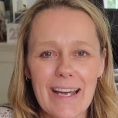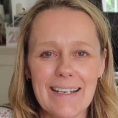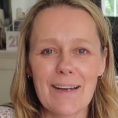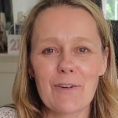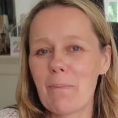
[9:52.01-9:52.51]

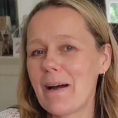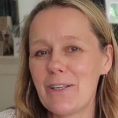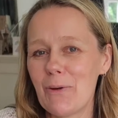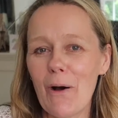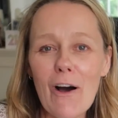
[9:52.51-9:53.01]
and I've got my
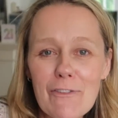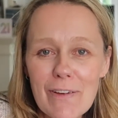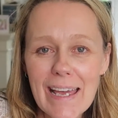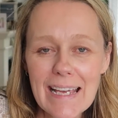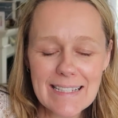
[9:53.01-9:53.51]
new
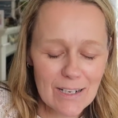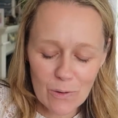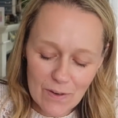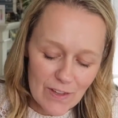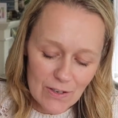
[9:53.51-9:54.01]
office and
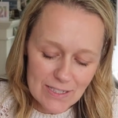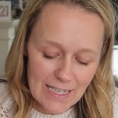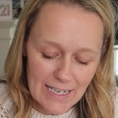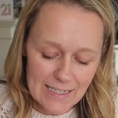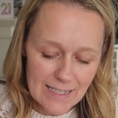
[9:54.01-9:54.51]
all of those
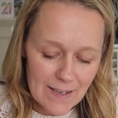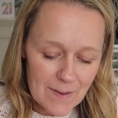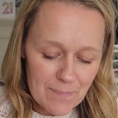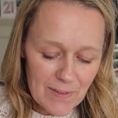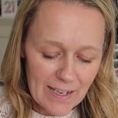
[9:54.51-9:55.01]
things,
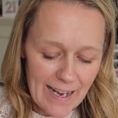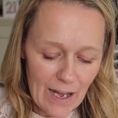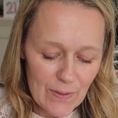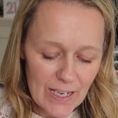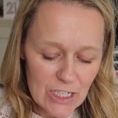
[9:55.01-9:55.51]
and
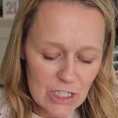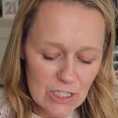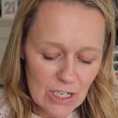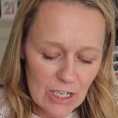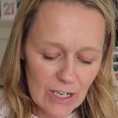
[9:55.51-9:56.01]
how the kitchen's
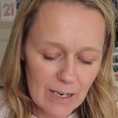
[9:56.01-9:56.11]
going to look.